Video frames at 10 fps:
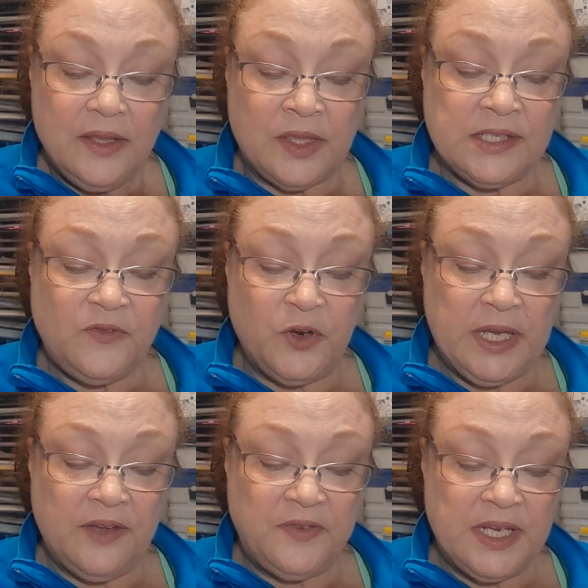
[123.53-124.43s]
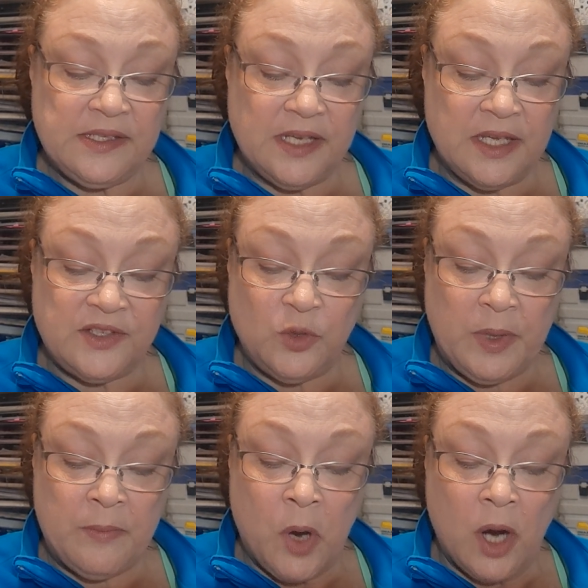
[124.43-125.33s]
This forgiveness is to
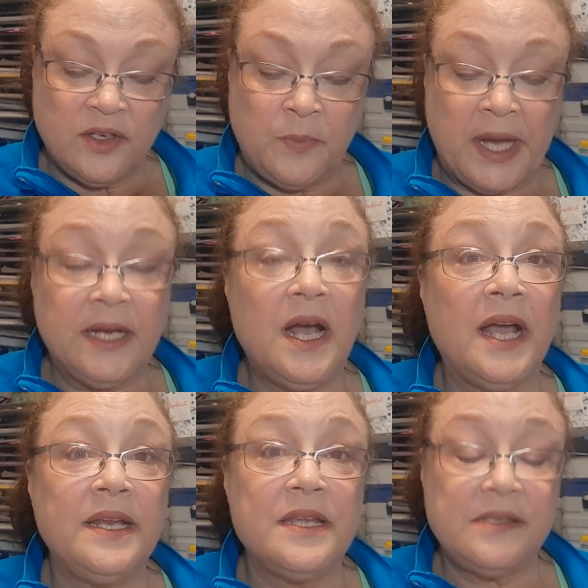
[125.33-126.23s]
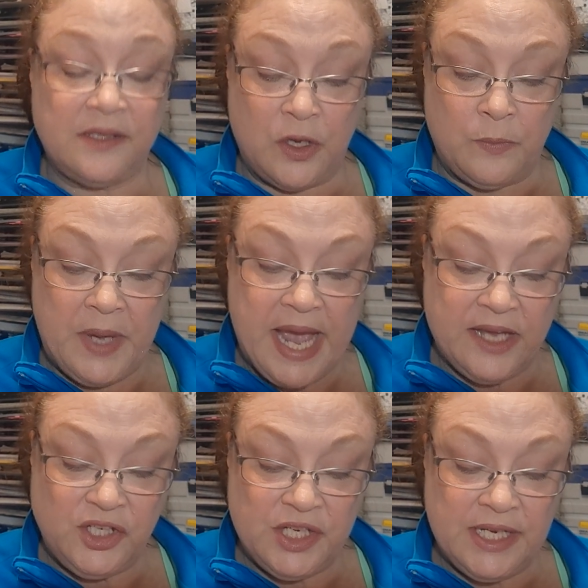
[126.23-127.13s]
be marked by kindness,
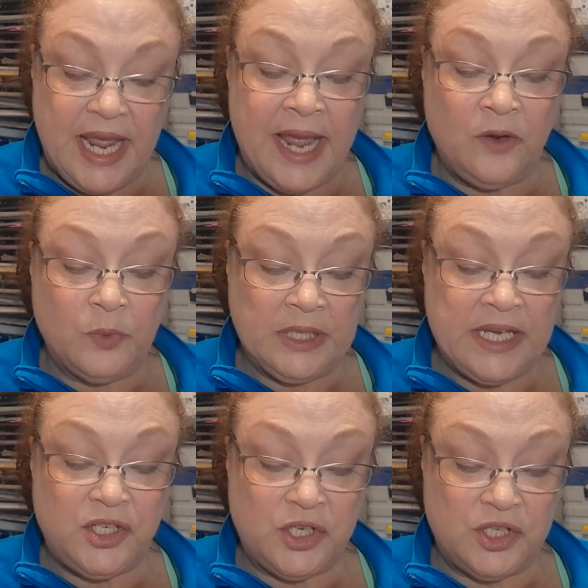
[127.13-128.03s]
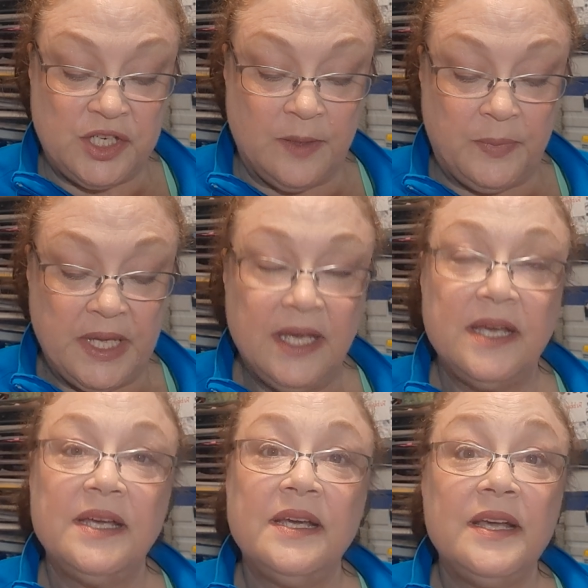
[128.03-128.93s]
compassion, and relationship.
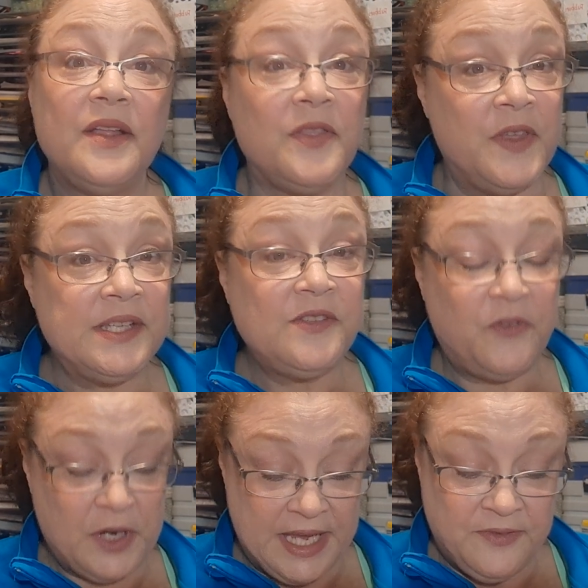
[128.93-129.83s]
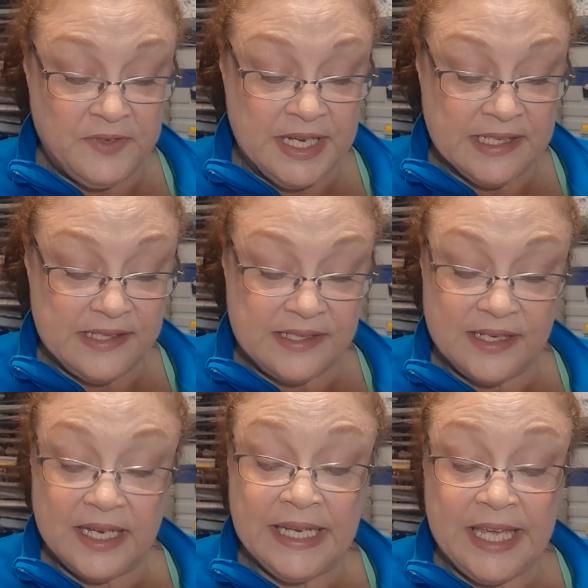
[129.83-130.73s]
This forgiveness
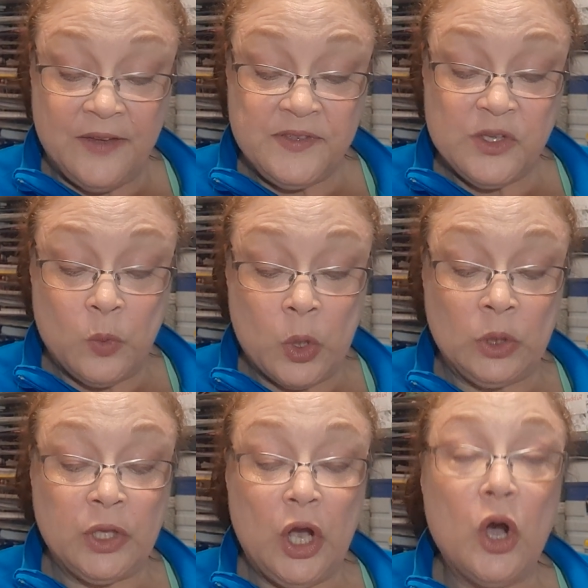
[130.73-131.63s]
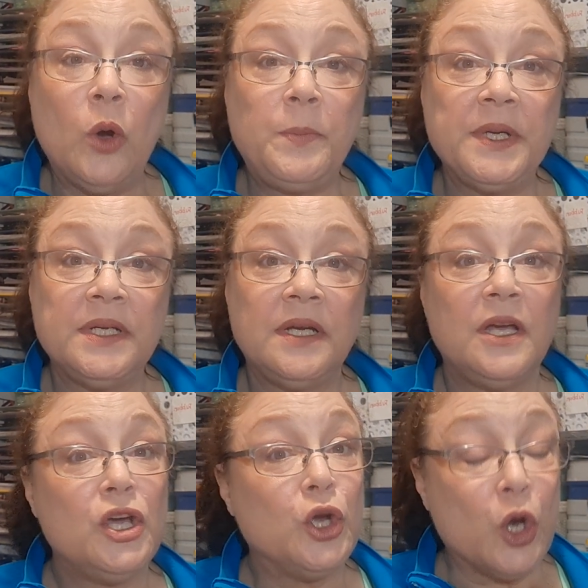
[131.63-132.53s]
gives the world hope,
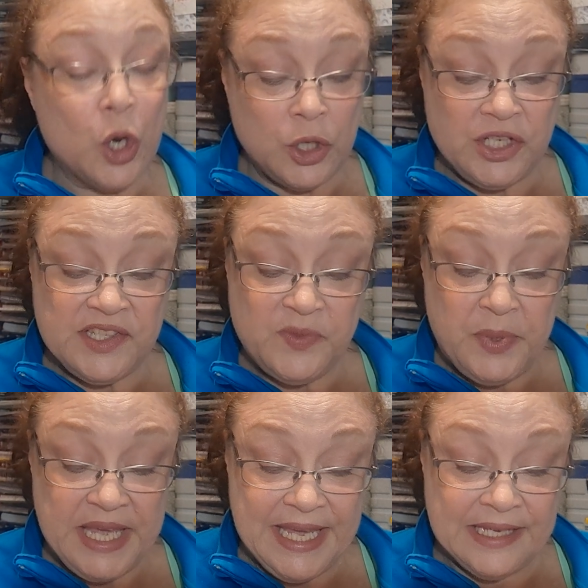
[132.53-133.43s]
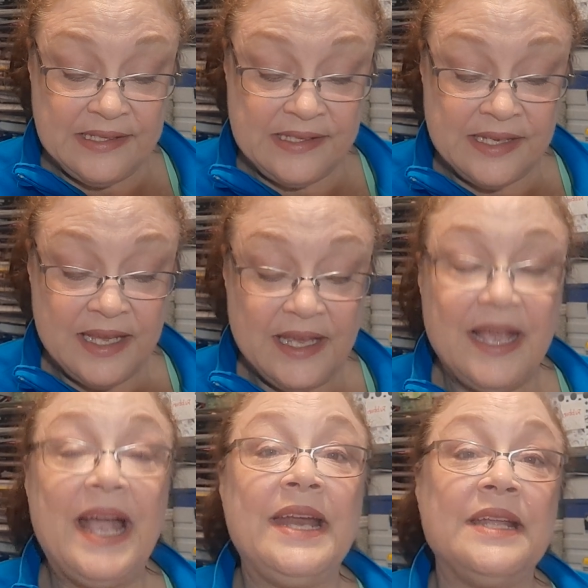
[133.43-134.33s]
urges peace,
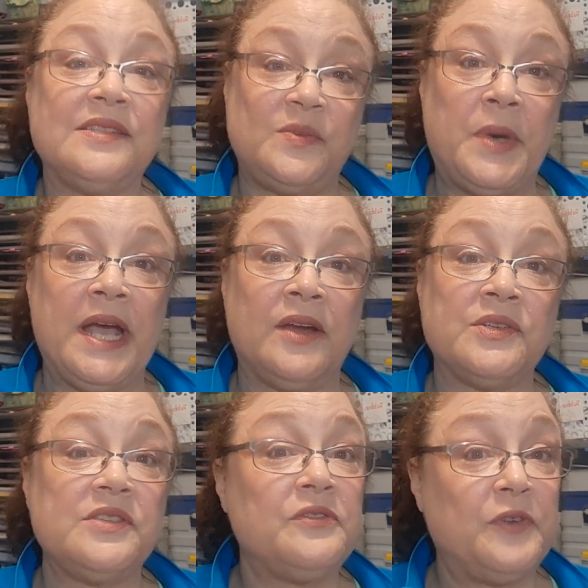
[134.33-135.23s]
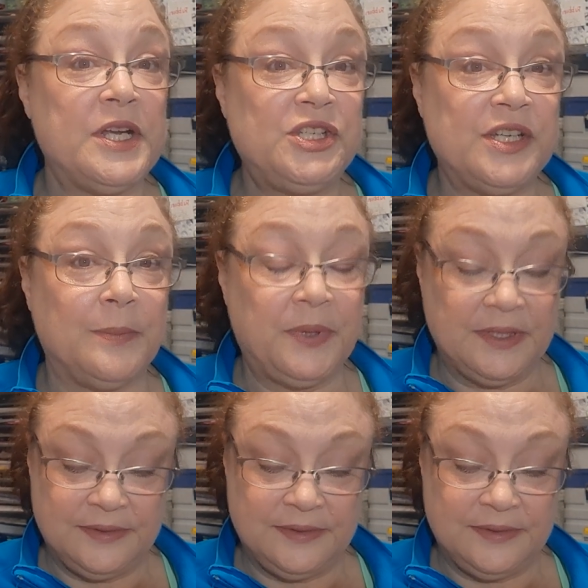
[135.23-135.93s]
and inspires friendship.